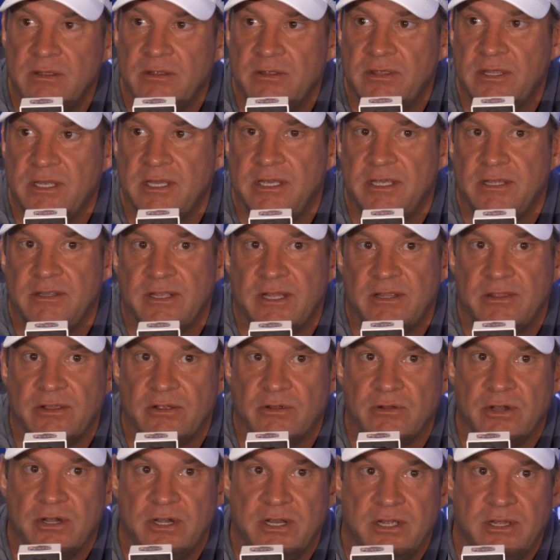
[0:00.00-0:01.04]
thinking that they're
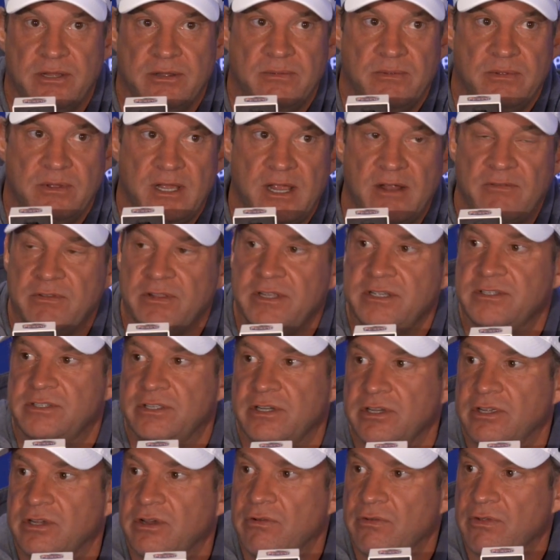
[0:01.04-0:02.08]
gonna everything's
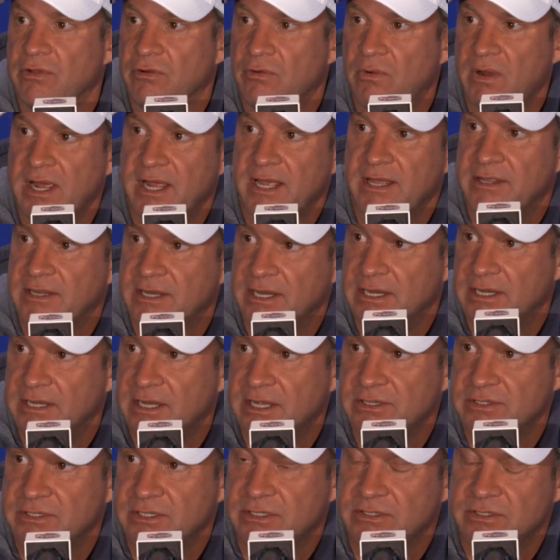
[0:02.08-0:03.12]
gonna go their way and then it
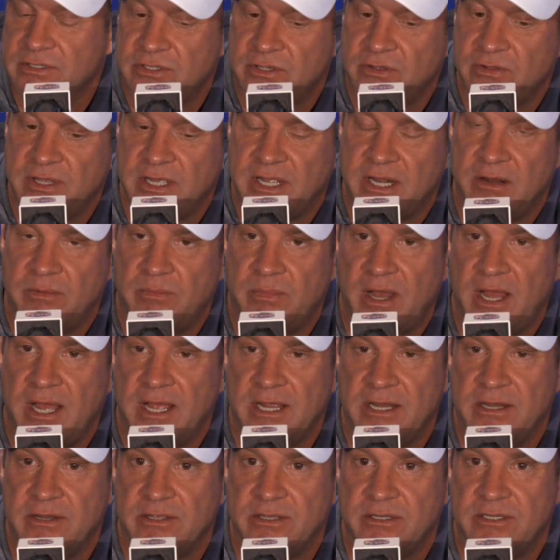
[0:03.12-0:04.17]
doesn't so they got to buy
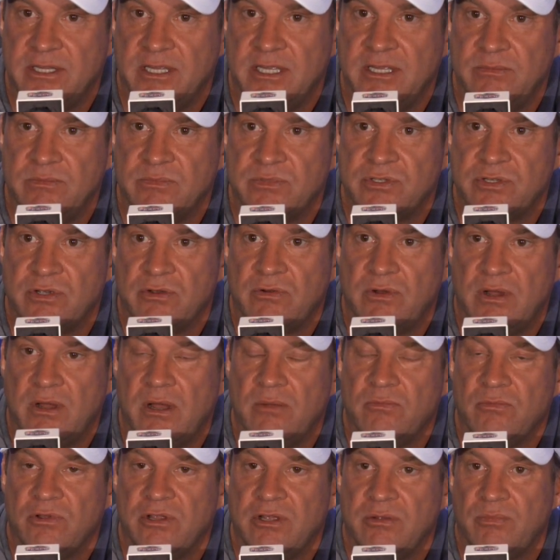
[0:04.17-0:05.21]
into the team so
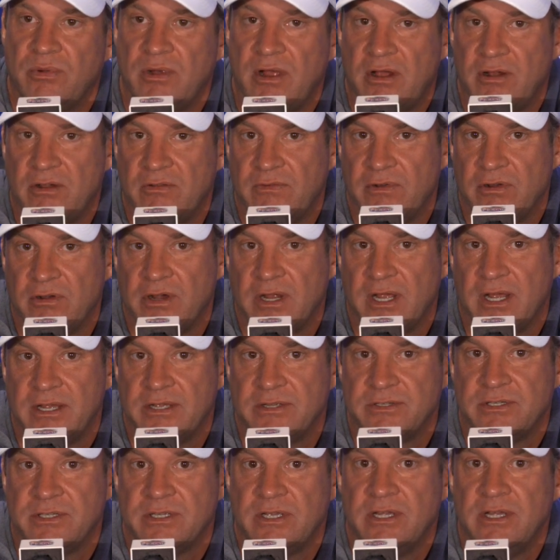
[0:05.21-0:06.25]
i'm really proud of our
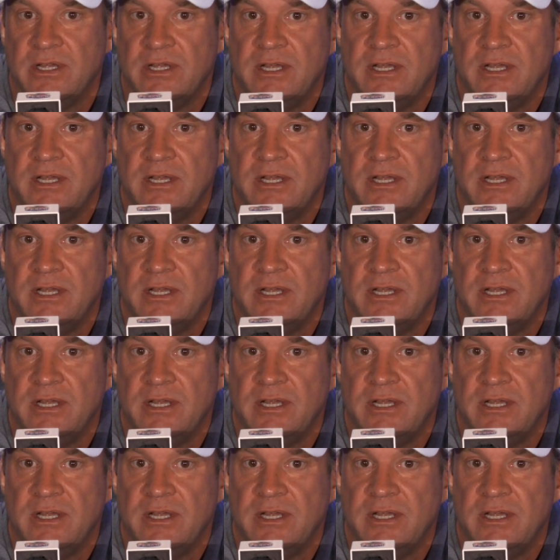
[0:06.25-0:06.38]
guys